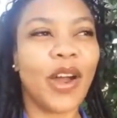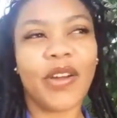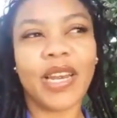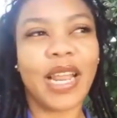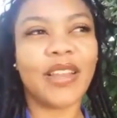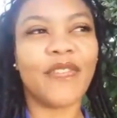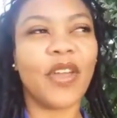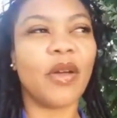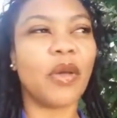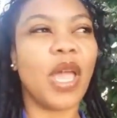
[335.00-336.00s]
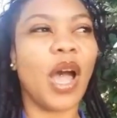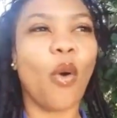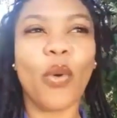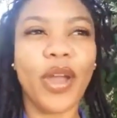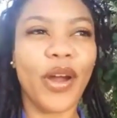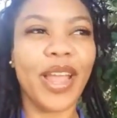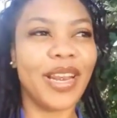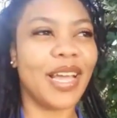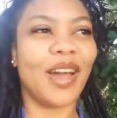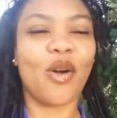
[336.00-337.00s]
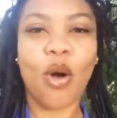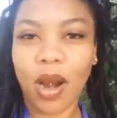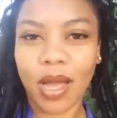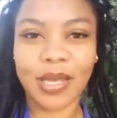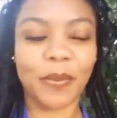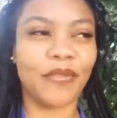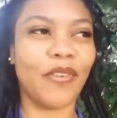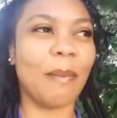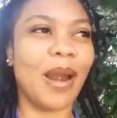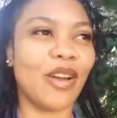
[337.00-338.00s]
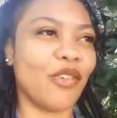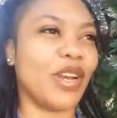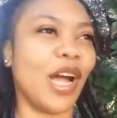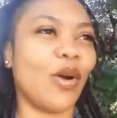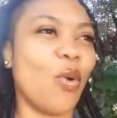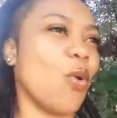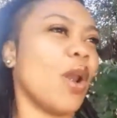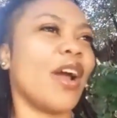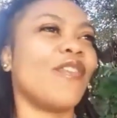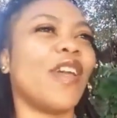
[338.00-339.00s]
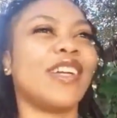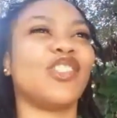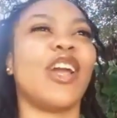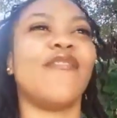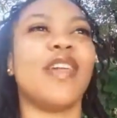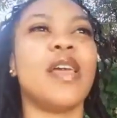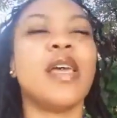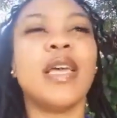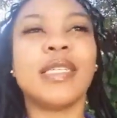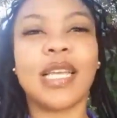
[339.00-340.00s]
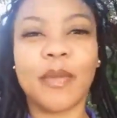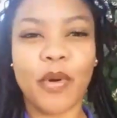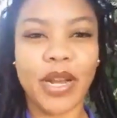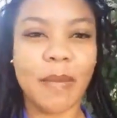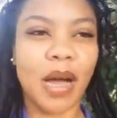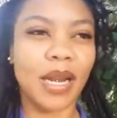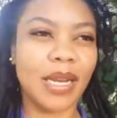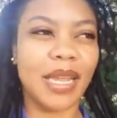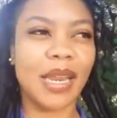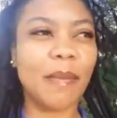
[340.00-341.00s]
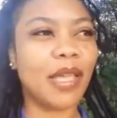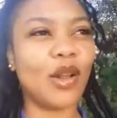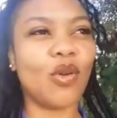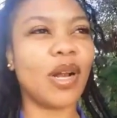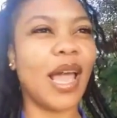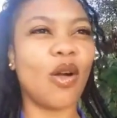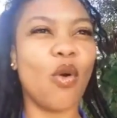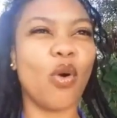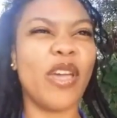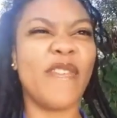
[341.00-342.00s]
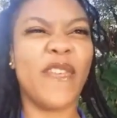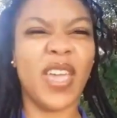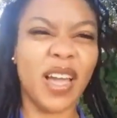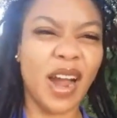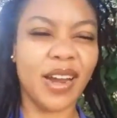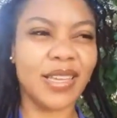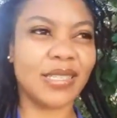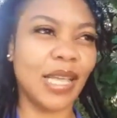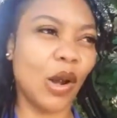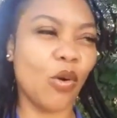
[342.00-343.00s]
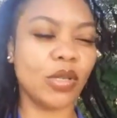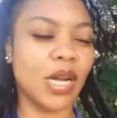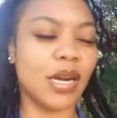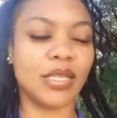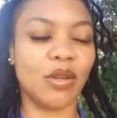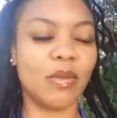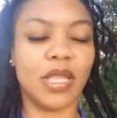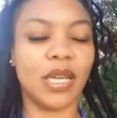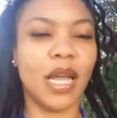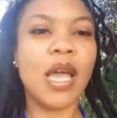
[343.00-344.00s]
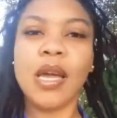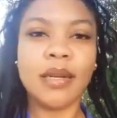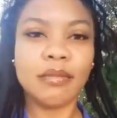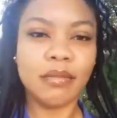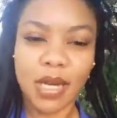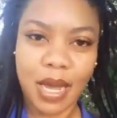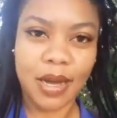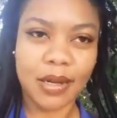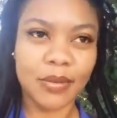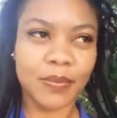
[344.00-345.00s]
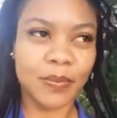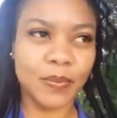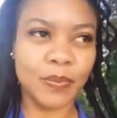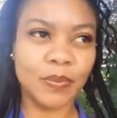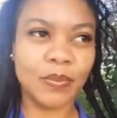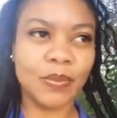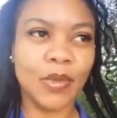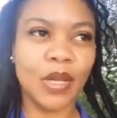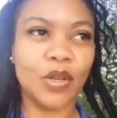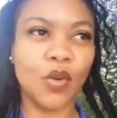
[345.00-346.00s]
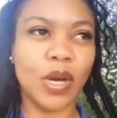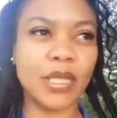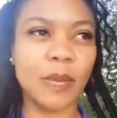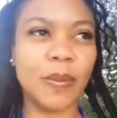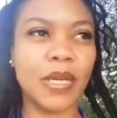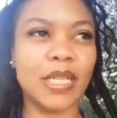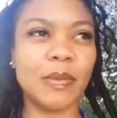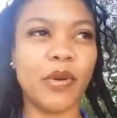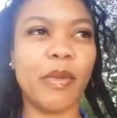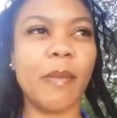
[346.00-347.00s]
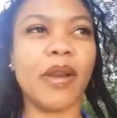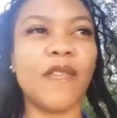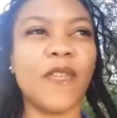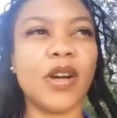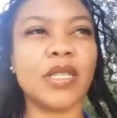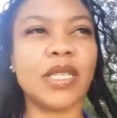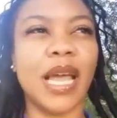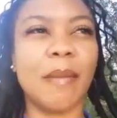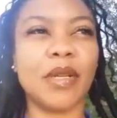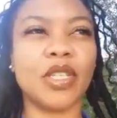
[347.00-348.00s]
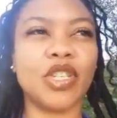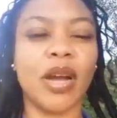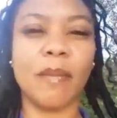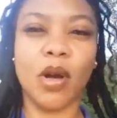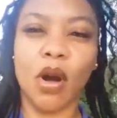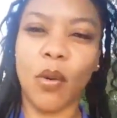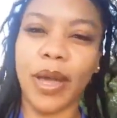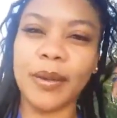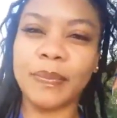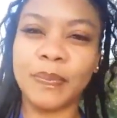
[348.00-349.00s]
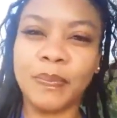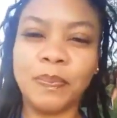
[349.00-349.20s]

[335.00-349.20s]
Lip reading: foreign and if you wear any other color separate from black, green and gold, or if you try to celebrate them holiday, they make it look like, oh, you're fake or you sell out or something. Nah, do as you please. Remember the first time I travel, I go away,